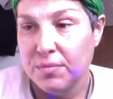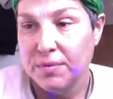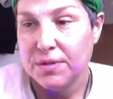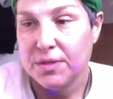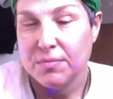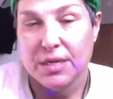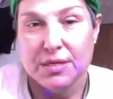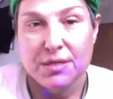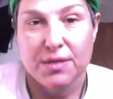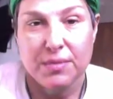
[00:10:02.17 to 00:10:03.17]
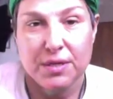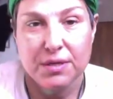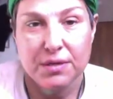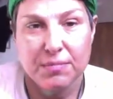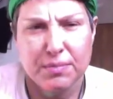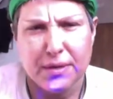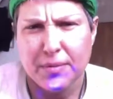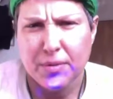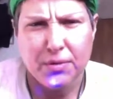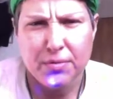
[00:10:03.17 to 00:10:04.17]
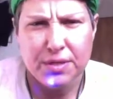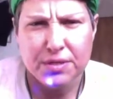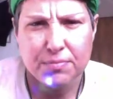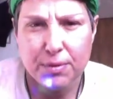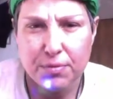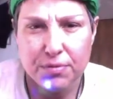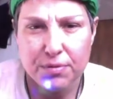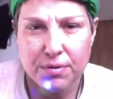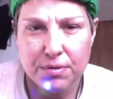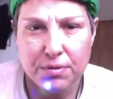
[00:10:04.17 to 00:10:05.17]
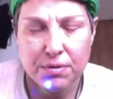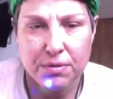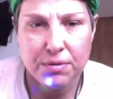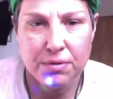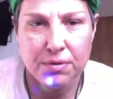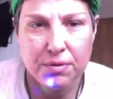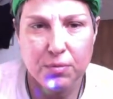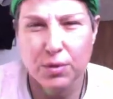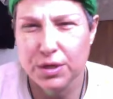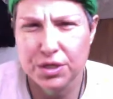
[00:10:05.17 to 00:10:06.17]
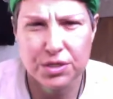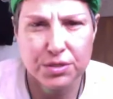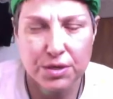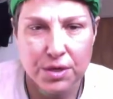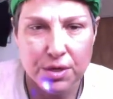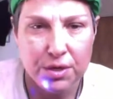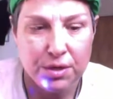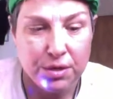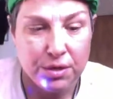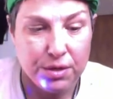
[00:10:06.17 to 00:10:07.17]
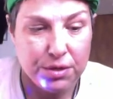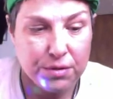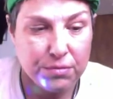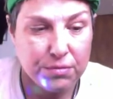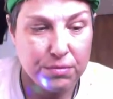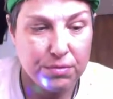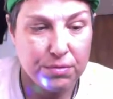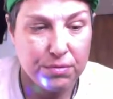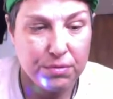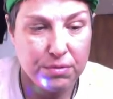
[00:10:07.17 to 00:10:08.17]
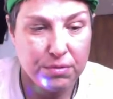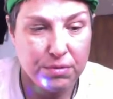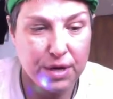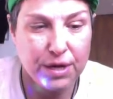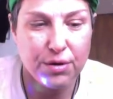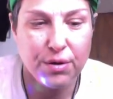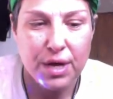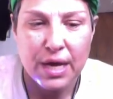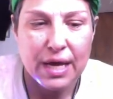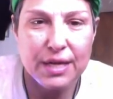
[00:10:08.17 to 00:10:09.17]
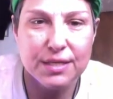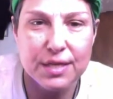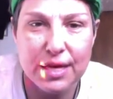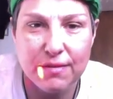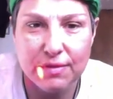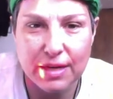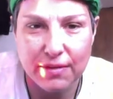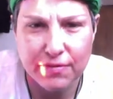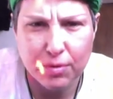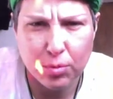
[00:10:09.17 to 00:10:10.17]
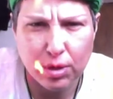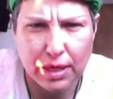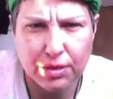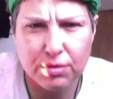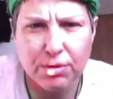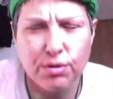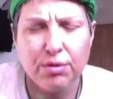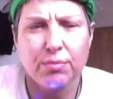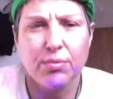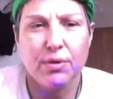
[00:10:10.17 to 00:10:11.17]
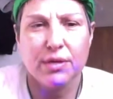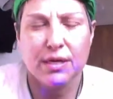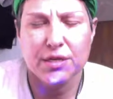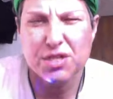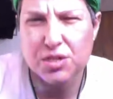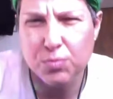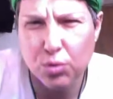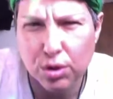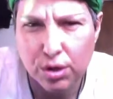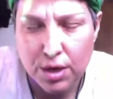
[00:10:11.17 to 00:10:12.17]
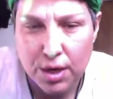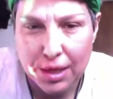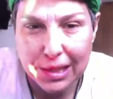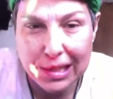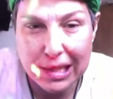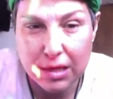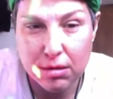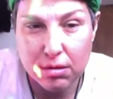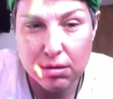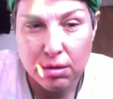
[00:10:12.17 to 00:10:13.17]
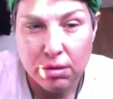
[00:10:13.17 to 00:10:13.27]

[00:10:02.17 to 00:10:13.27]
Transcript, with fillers: But some days, I mean, but I'm always both. One just, you know, I don't. And it's not even that I feel more like a girl or a boy thing. It's just more geared.